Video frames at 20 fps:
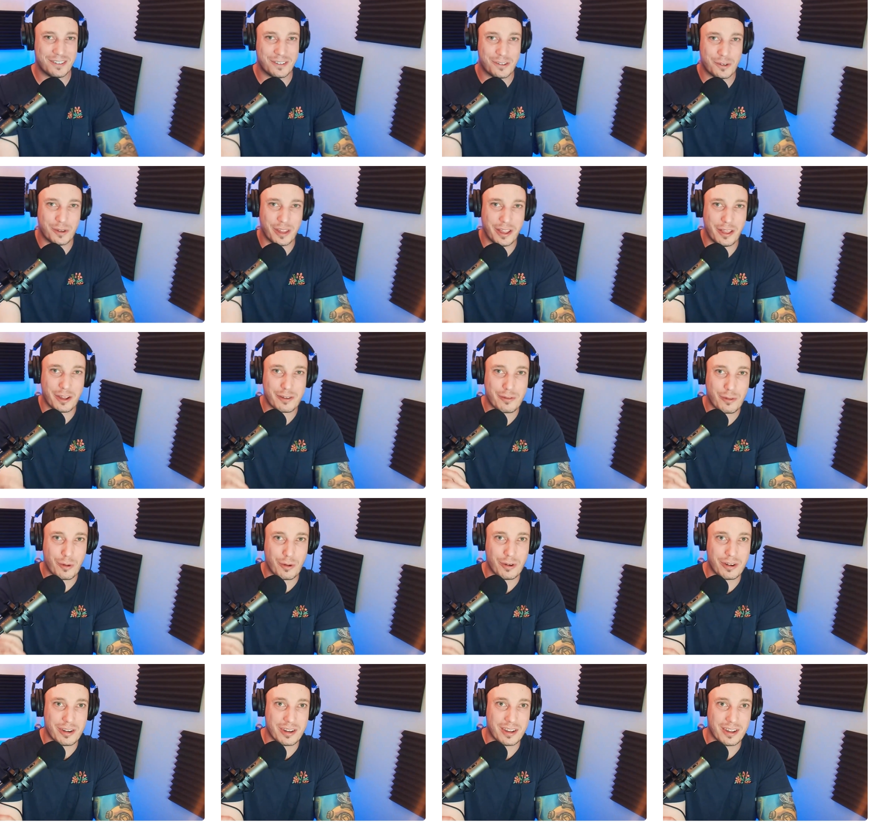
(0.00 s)
Really look
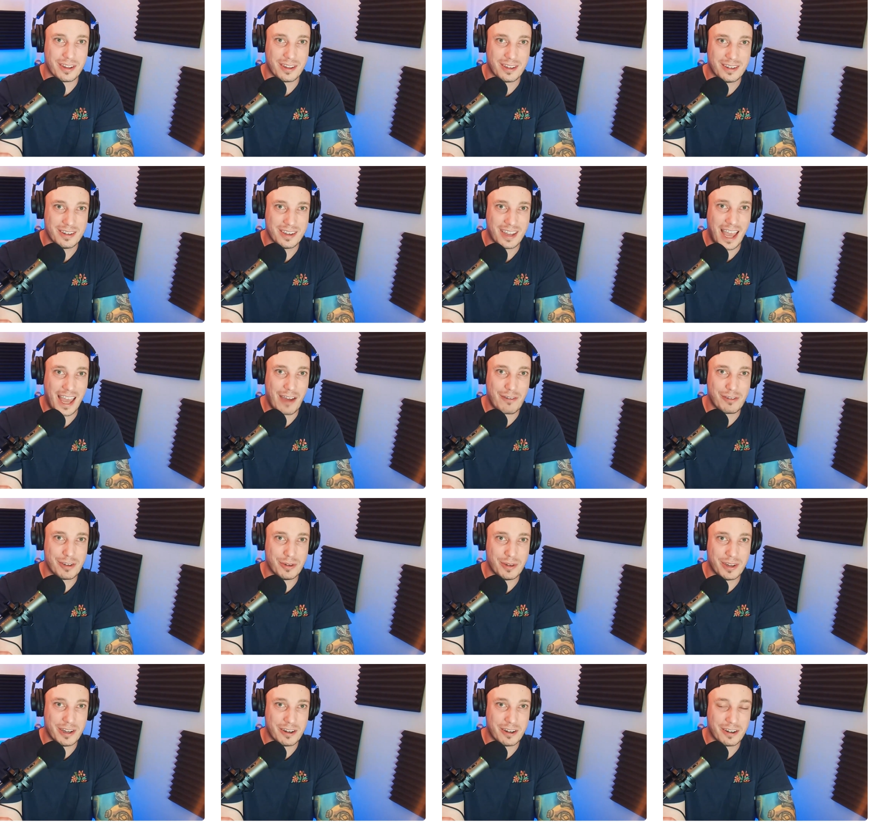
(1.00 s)
forward to having
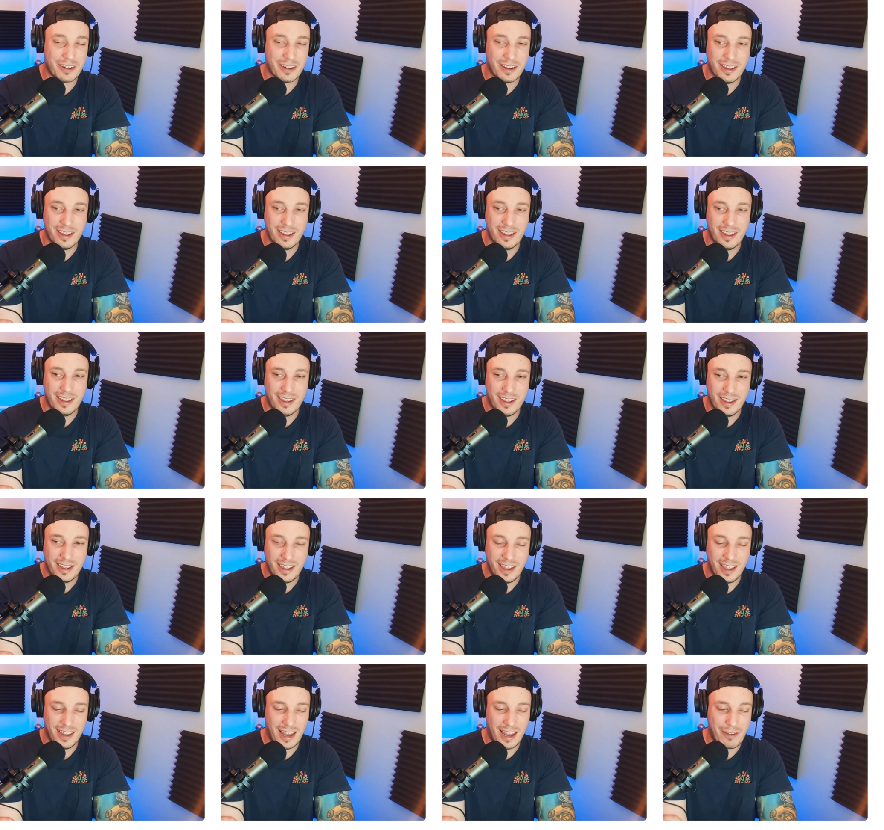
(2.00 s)
you here
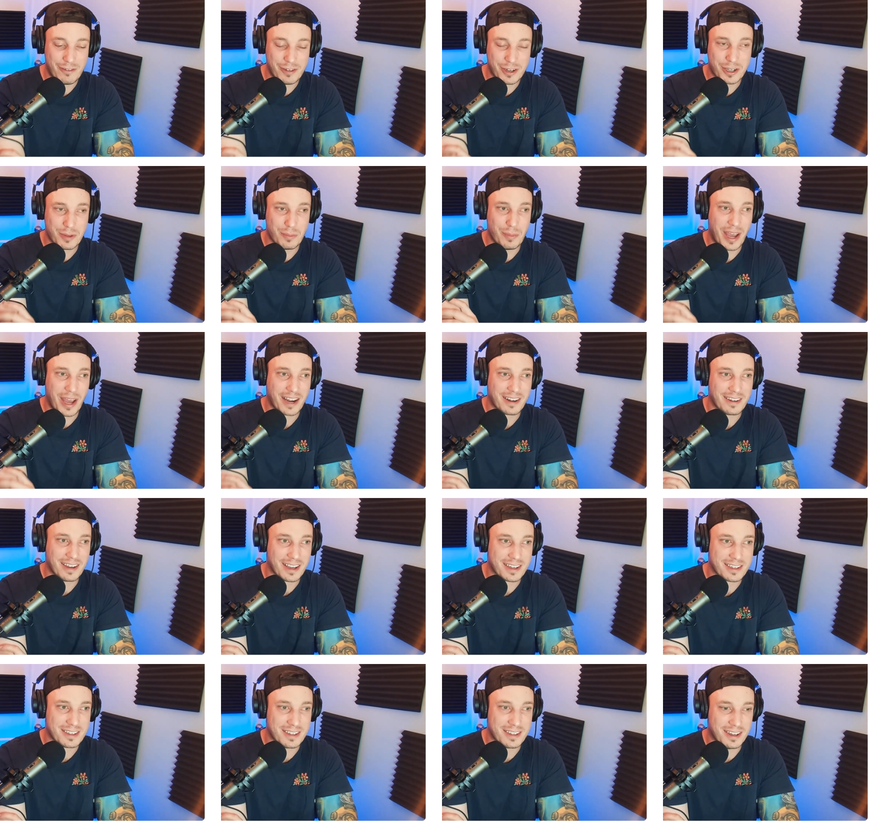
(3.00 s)
and having you come back
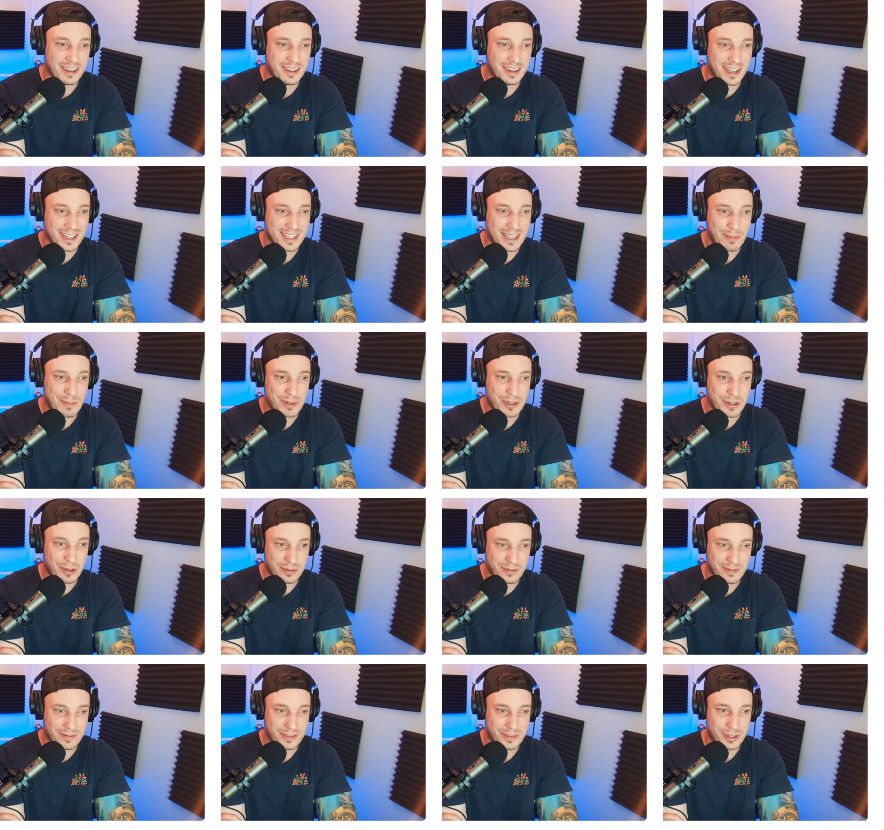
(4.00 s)
next episode.
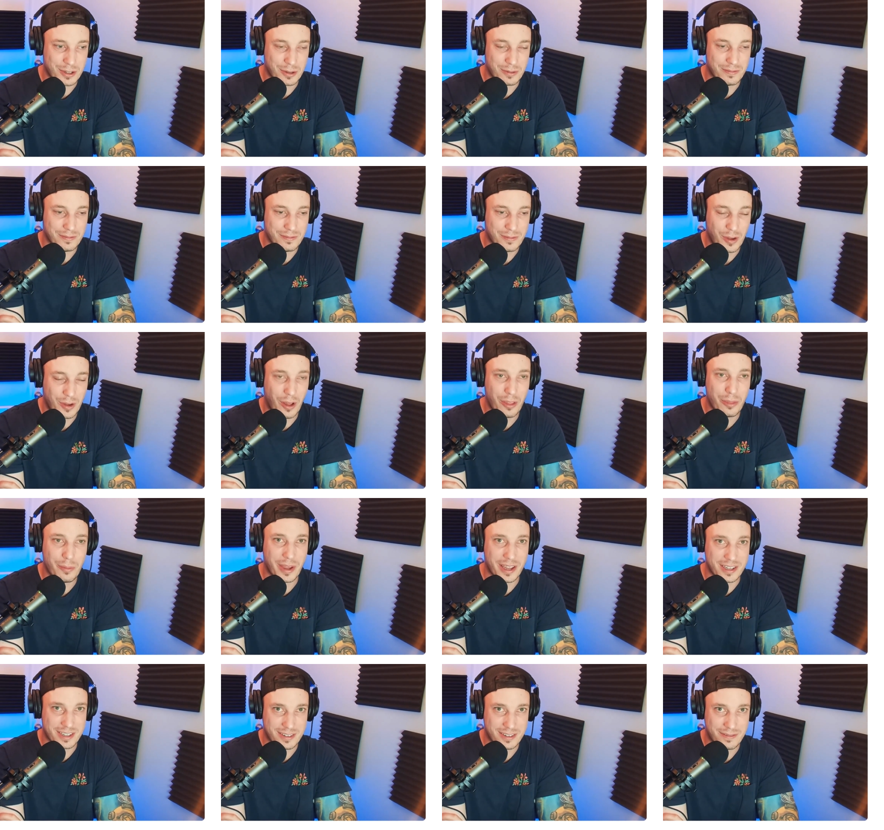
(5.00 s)
So all the
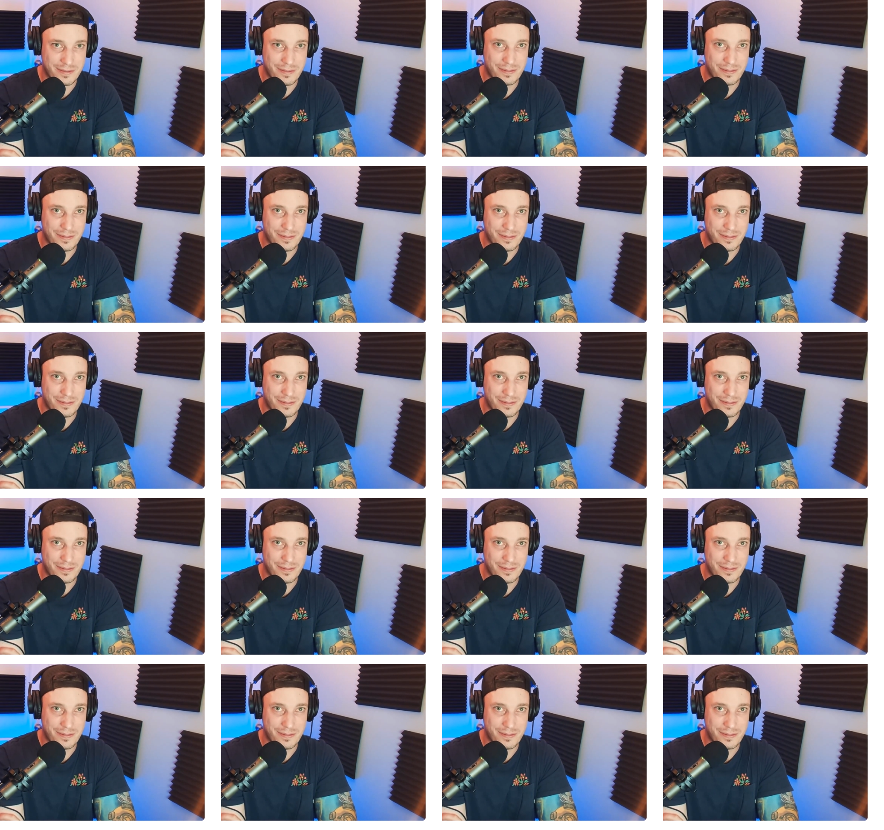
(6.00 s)
best.